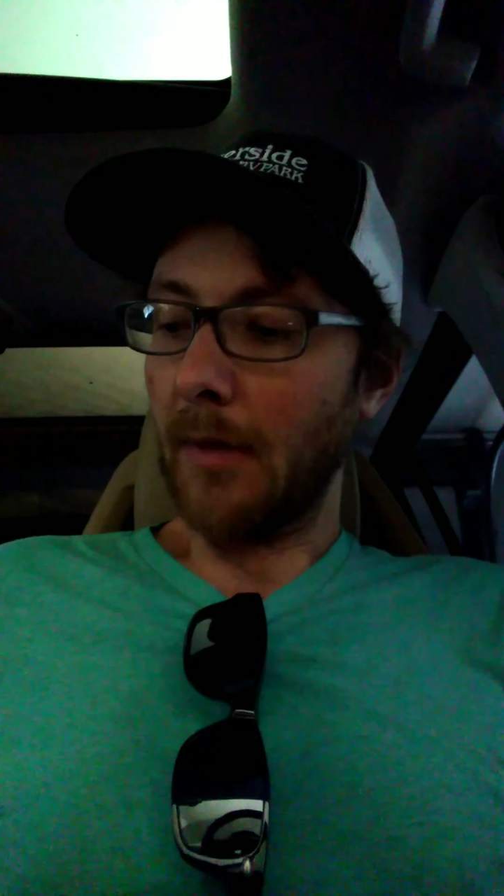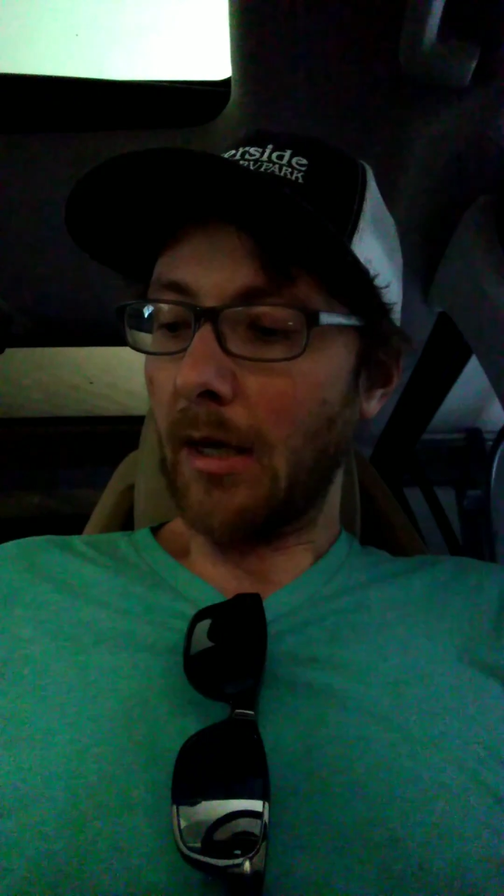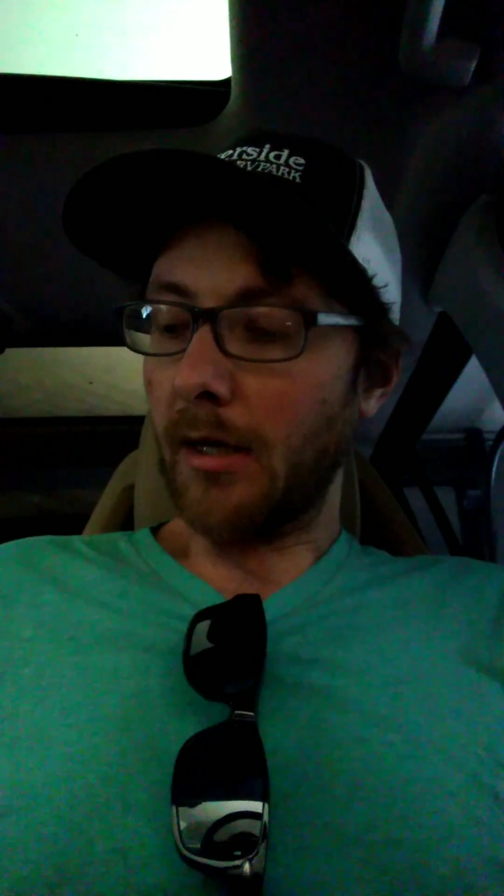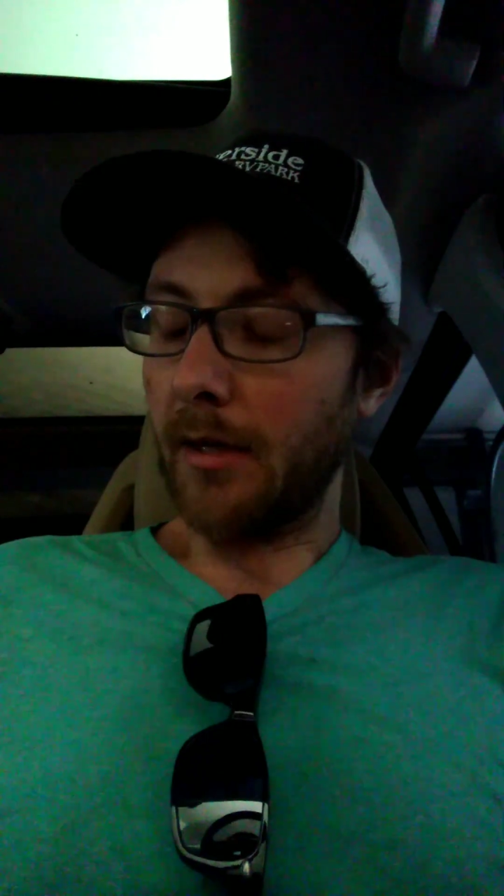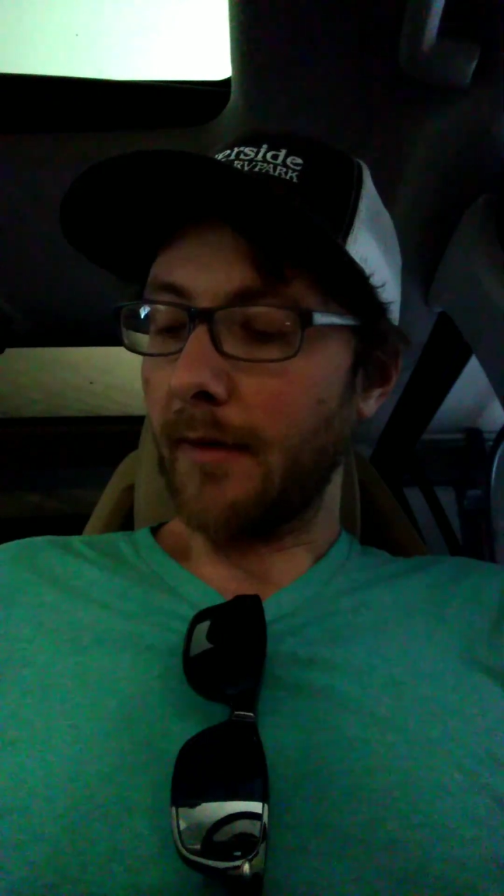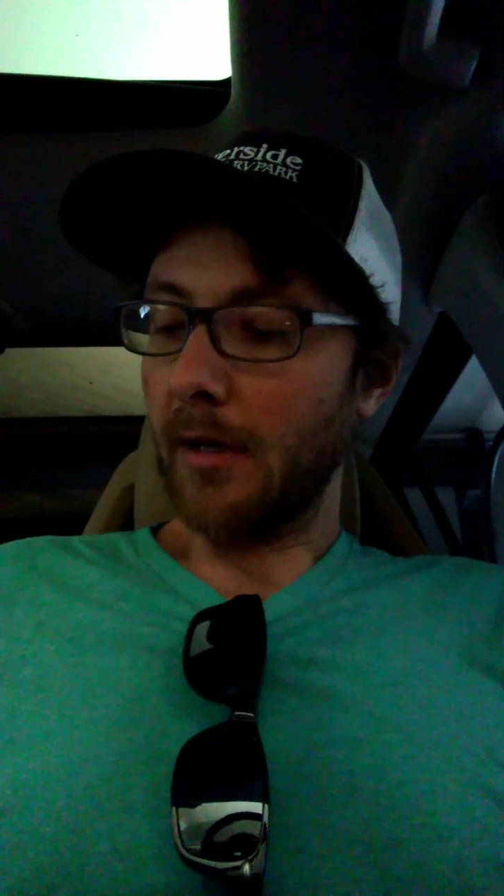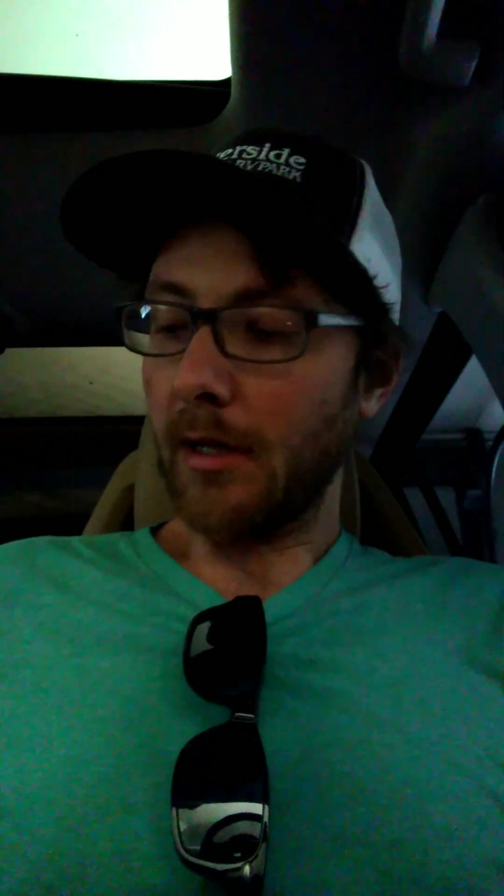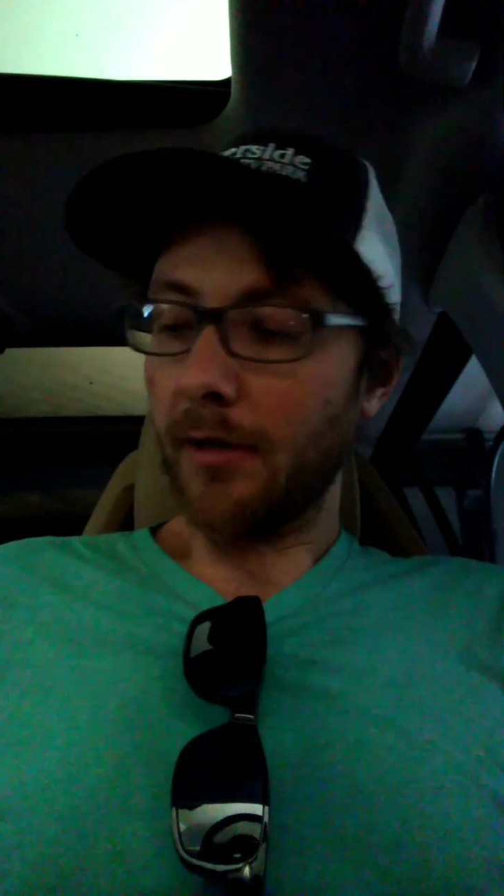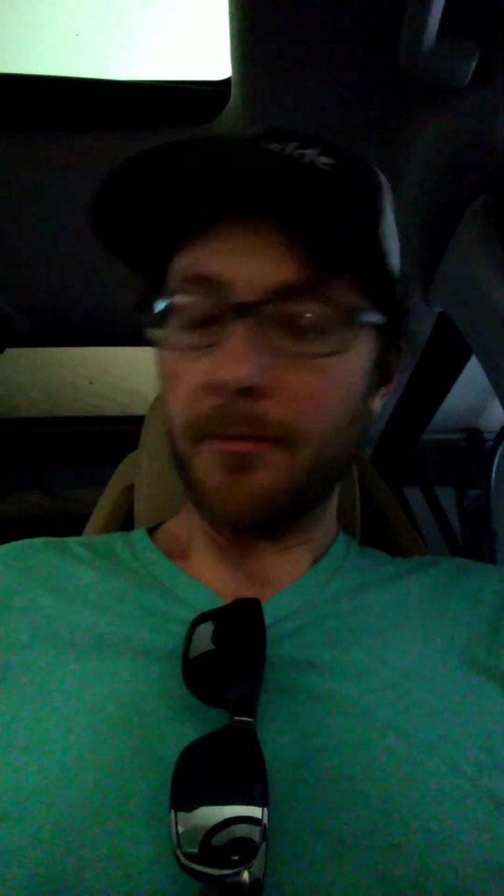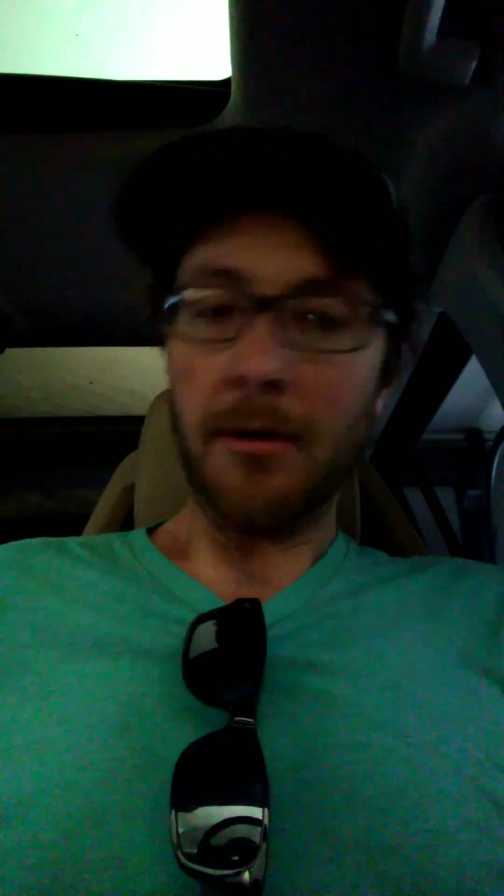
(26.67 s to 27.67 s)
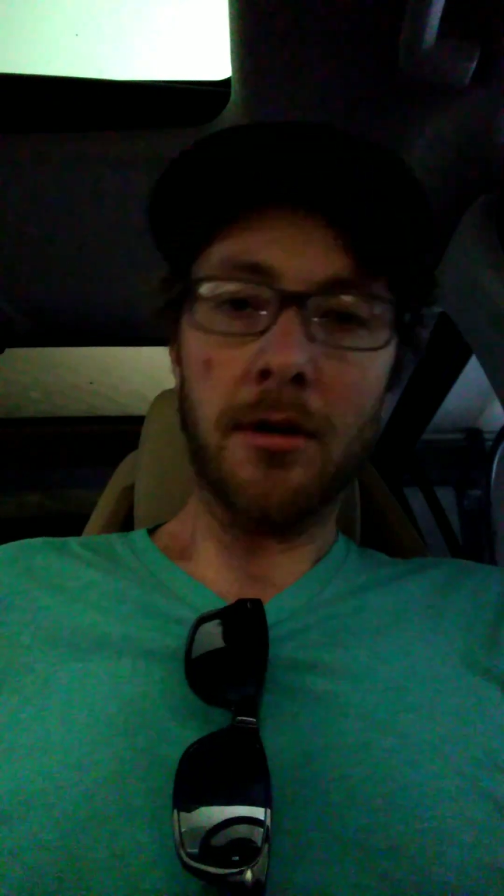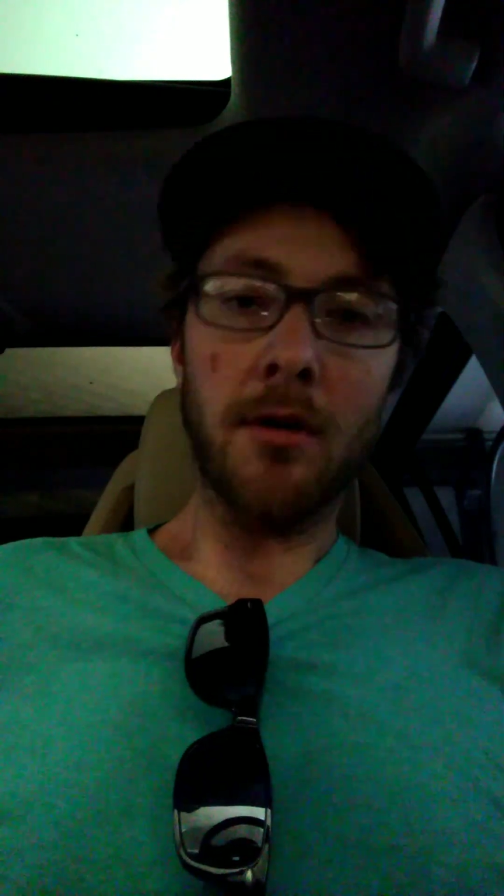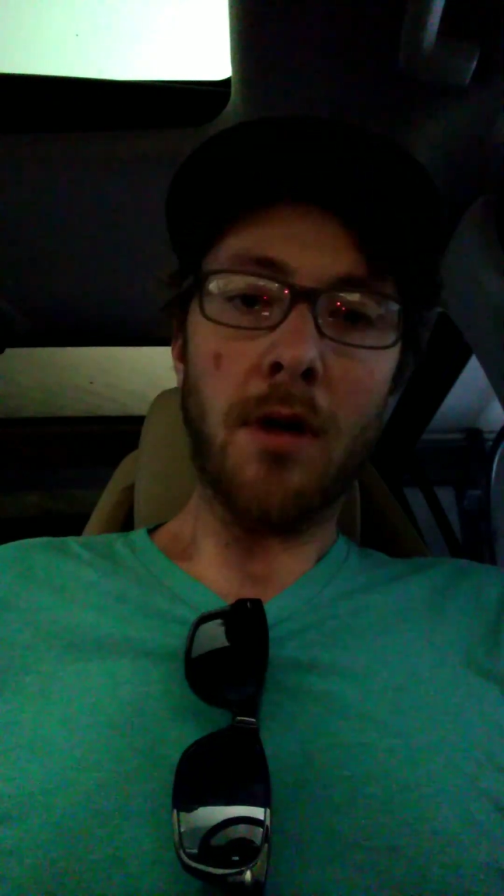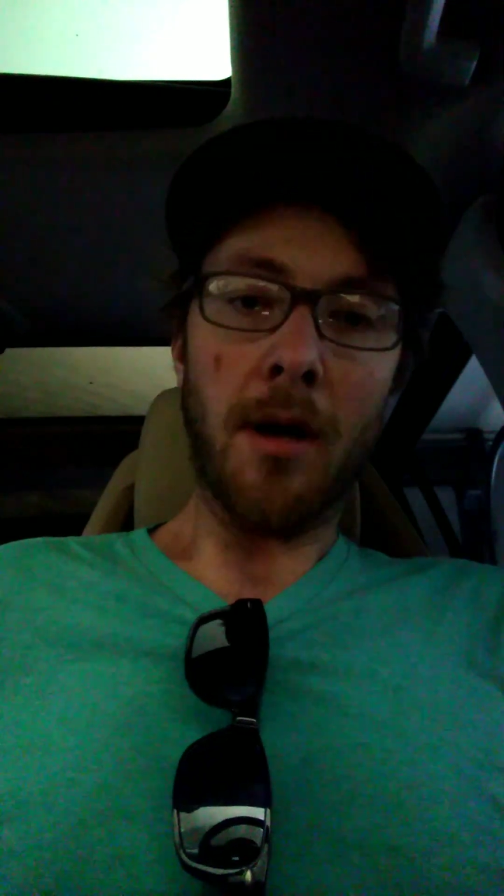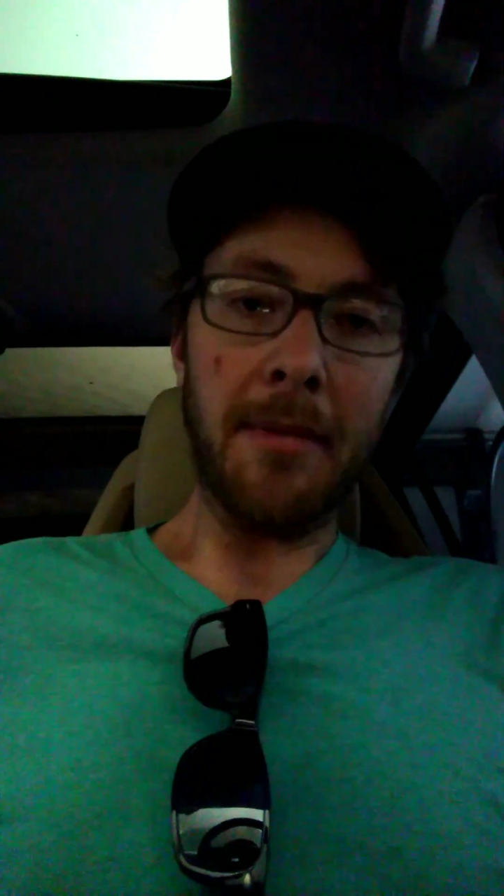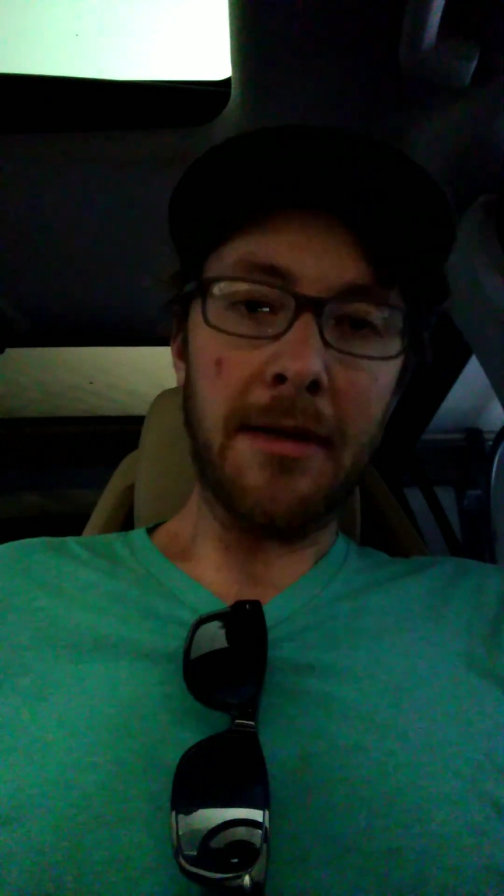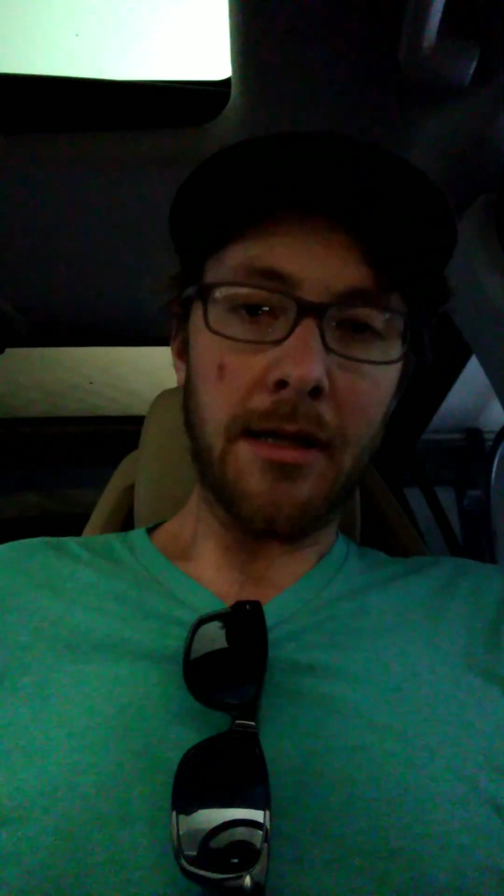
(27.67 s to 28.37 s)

that allows me to go up and